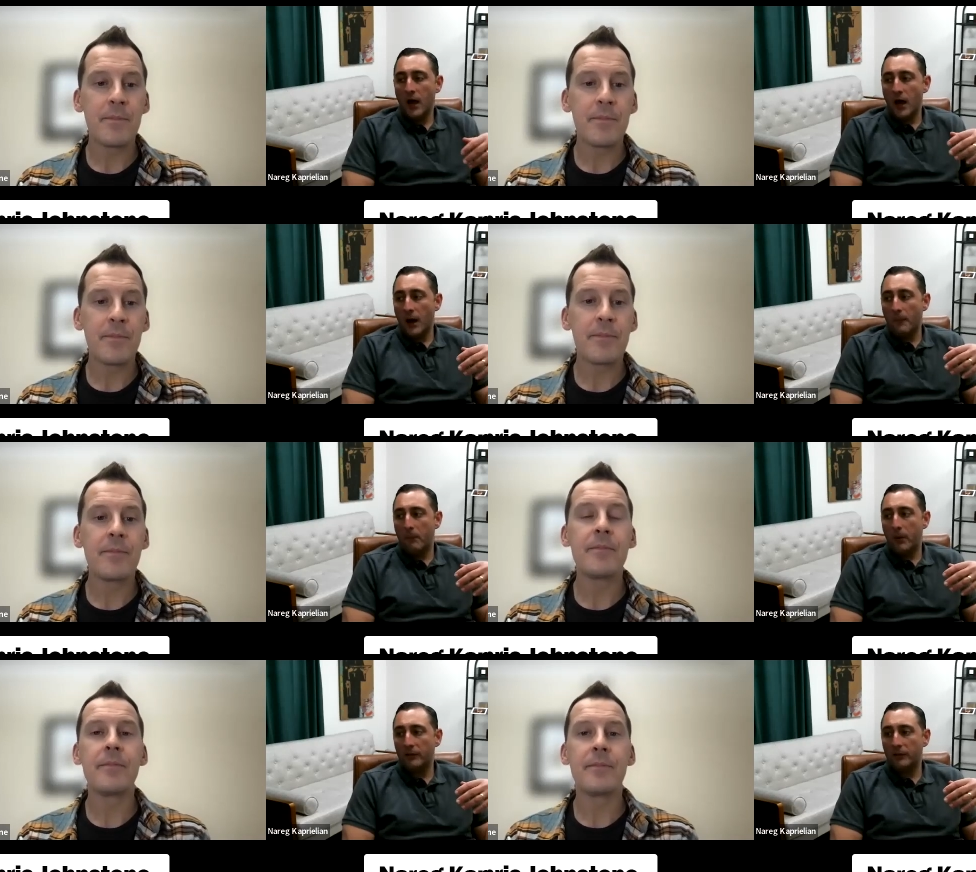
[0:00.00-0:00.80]
Speaker 1: Uh,
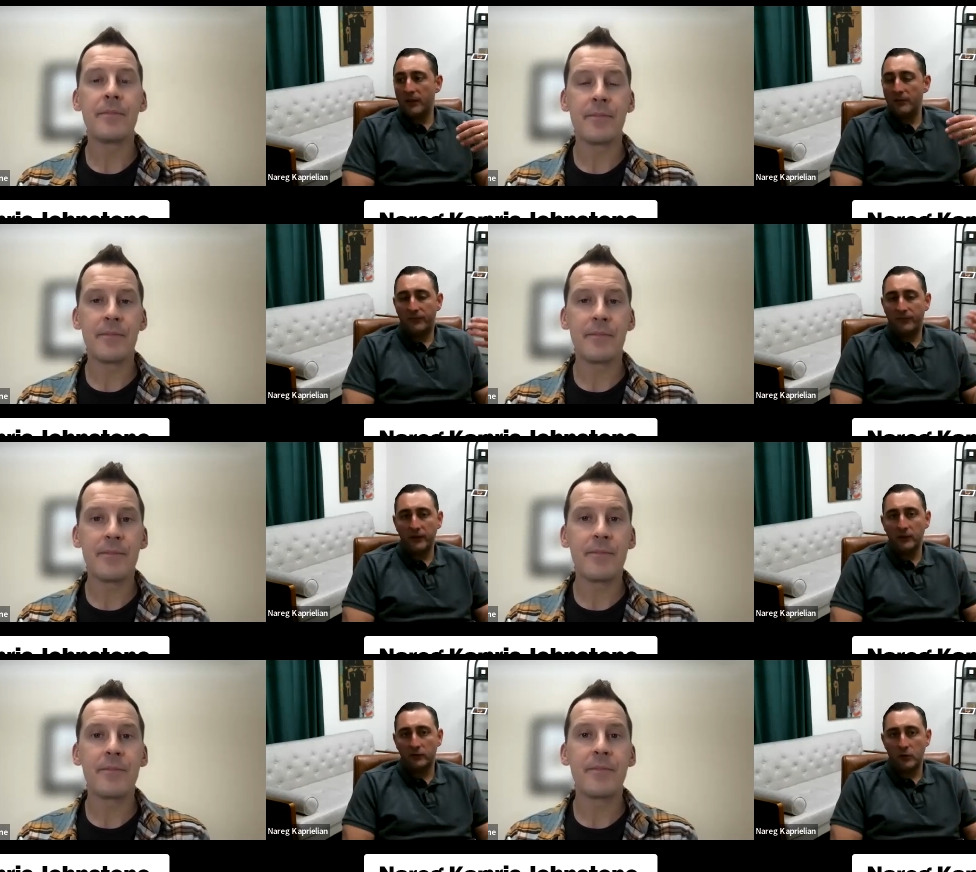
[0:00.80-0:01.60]
but they
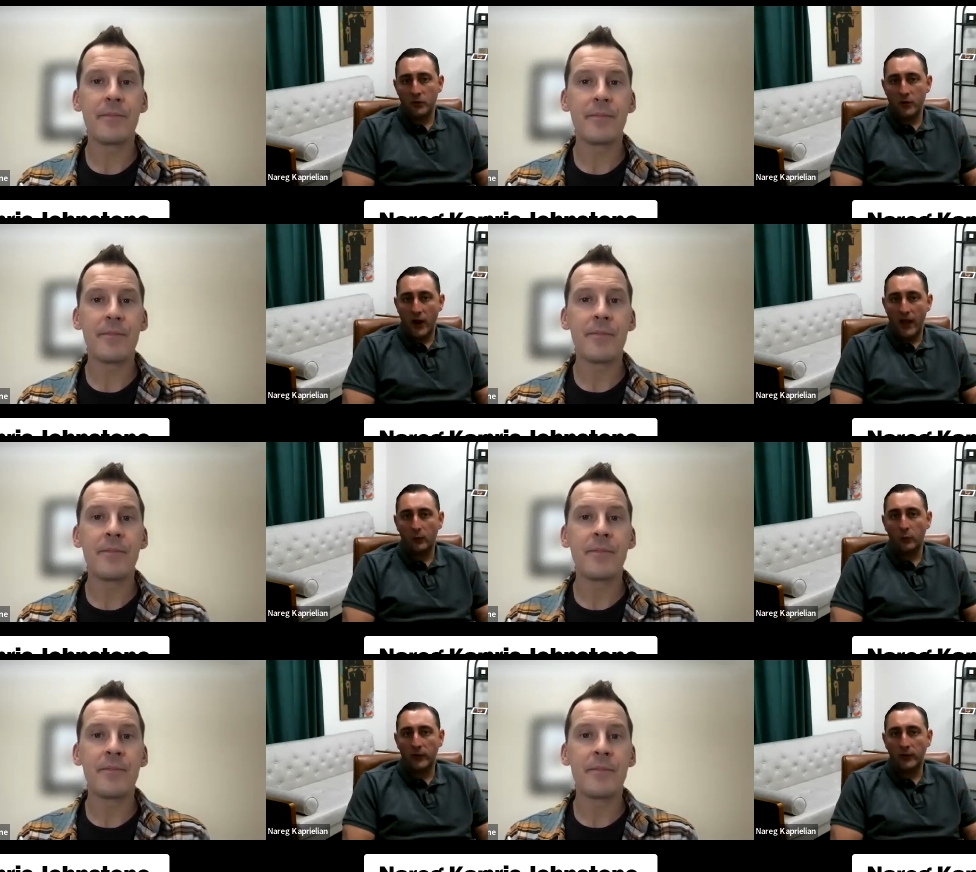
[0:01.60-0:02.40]
feel as though their
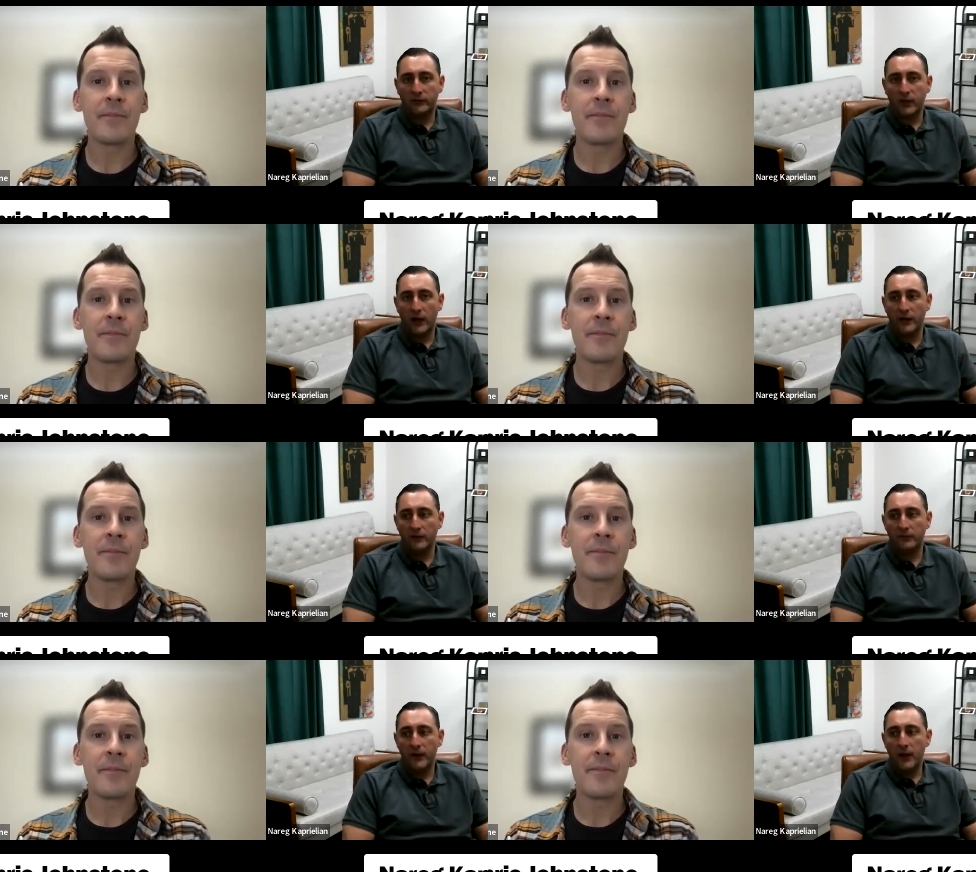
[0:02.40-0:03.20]
equity is kind
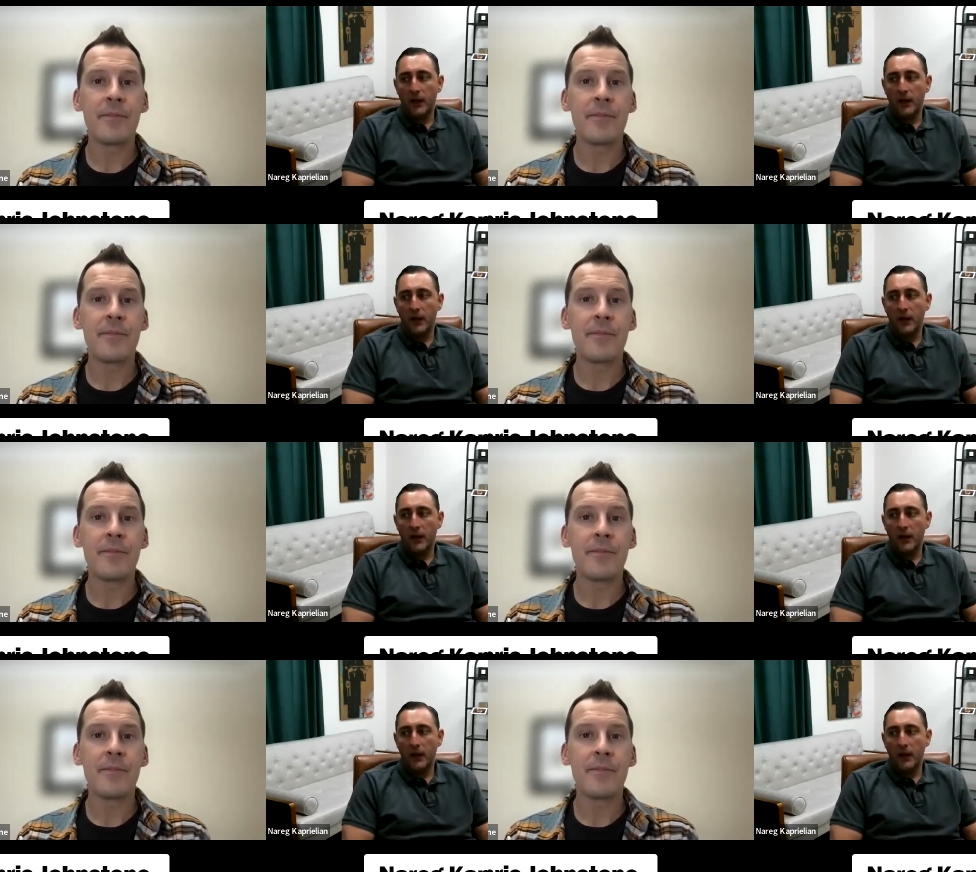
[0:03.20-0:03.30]
of